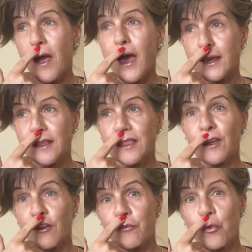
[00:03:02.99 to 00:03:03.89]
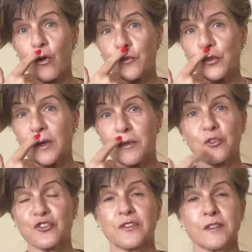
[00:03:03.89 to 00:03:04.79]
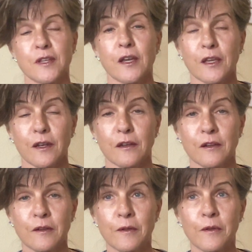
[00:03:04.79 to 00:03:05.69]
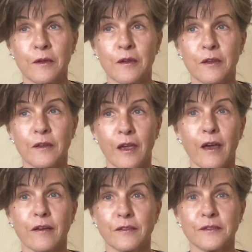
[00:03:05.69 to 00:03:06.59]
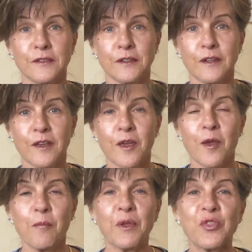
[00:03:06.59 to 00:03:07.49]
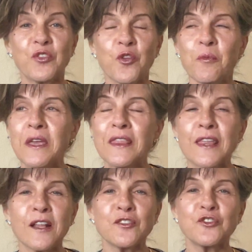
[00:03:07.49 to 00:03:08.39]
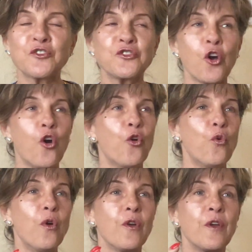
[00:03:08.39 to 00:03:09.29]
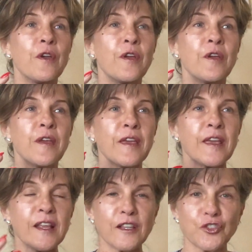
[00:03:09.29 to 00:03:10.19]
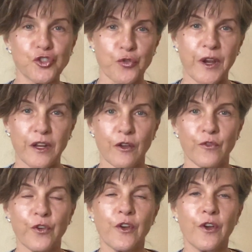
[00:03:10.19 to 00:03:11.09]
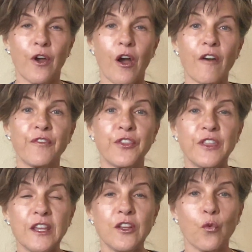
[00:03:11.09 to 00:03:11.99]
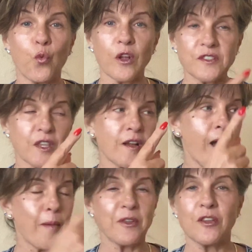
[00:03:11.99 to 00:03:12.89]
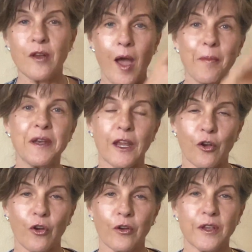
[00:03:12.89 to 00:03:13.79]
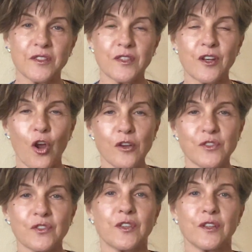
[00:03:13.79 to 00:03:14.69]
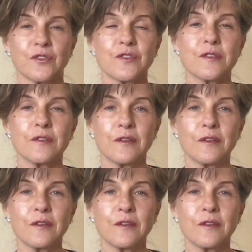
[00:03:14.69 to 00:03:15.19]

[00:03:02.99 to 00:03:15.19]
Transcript: I can think of more if you give me just a second. Yeah. But to me, that's so illustrative of the what's the common denominator? It's the narcissist.